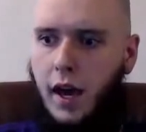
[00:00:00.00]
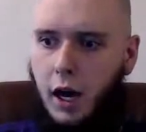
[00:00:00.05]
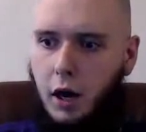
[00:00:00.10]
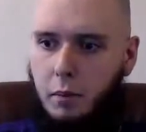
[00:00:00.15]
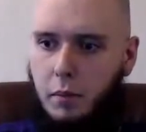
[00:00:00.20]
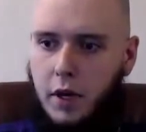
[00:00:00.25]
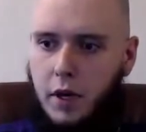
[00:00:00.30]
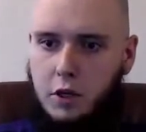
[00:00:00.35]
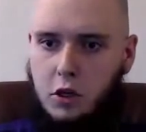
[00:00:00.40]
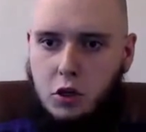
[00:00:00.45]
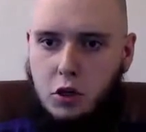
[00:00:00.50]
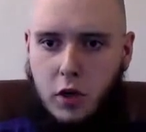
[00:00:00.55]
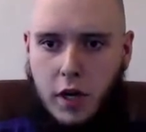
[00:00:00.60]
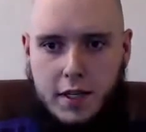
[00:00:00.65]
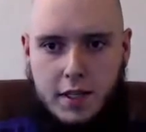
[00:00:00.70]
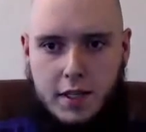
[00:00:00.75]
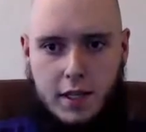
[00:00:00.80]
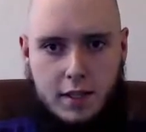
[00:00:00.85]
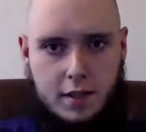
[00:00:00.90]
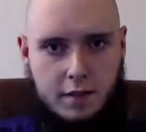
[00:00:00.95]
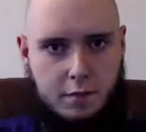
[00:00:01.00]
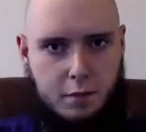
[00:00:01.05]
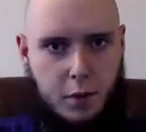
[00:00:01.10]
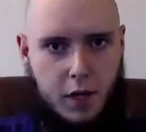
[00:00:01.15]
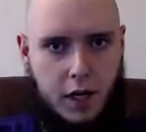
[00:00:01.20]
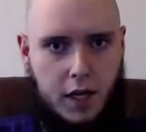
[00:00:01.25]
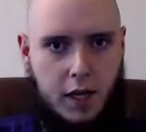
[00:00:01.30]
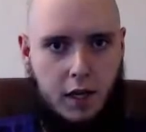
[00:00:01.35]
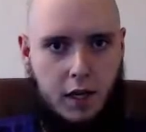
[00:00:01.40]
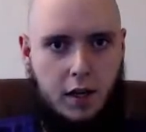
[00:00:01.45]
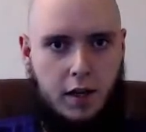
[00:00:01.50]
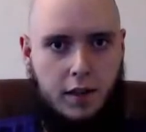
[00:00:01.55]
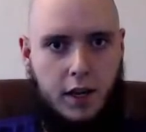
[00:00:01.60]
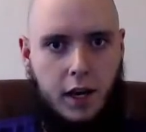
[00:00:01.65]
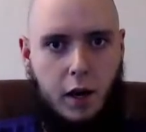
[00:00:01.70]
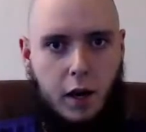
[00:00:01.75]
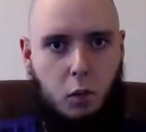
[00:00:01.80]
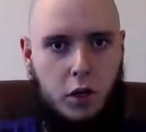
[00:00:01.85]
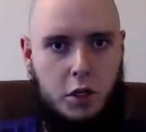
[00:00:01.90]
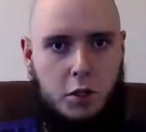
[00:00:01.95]
how much dry seeds is put in, and
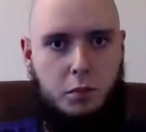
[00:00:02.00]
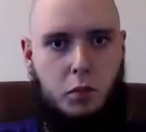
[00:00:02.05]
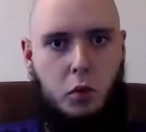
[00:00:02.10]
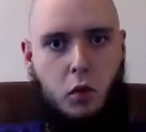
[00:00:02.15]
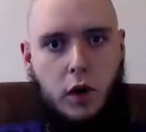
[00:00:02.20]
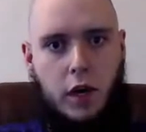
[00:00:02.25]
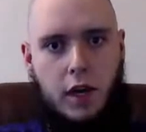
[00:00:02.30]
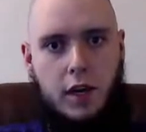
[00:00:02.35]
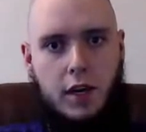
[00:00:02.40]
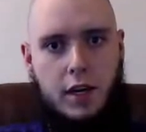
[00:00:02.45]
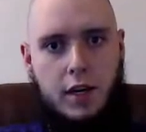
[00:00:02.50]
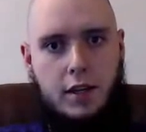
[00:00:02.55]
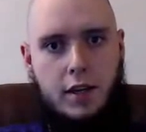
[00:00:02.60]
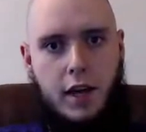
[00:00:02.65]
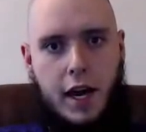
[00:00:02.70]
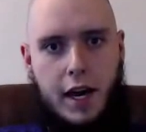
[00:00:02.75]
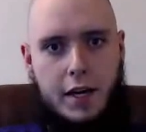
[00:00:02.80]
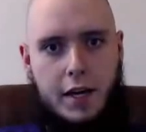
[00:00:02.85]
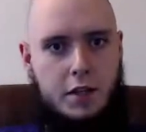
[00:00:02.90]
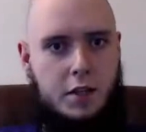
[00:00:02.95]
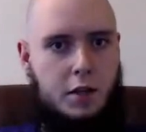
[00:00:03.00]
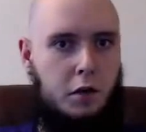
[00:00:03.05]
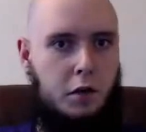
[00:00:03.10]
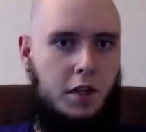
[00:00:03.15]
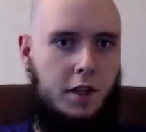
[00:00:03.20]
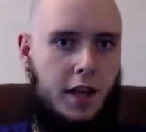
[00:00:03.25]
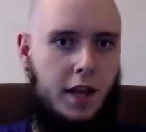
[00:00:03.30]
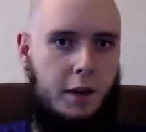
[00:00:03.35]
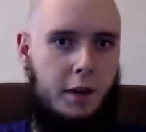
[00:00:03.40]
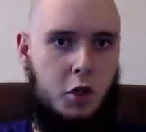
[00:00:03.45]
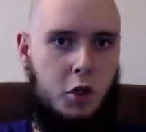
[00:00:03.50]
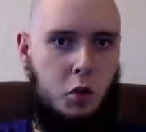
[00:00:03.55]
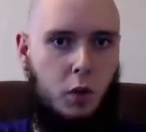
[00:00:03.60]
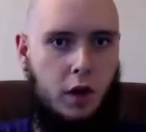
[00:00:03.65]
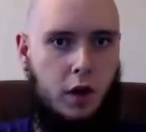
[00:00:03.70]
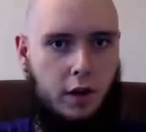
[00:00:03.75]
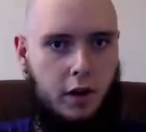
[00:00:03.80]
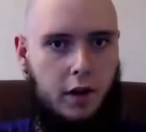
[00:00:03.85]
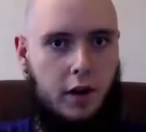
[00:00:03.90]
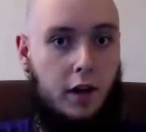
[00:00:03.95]
then at which point it has soaked in that much
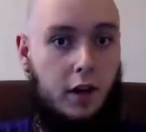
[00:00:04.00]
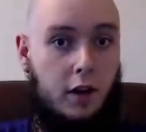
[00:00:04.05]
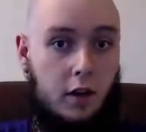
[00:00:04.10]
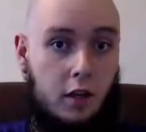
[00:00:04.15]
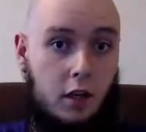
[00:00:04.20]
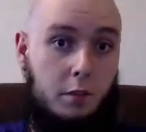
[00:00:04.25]
water.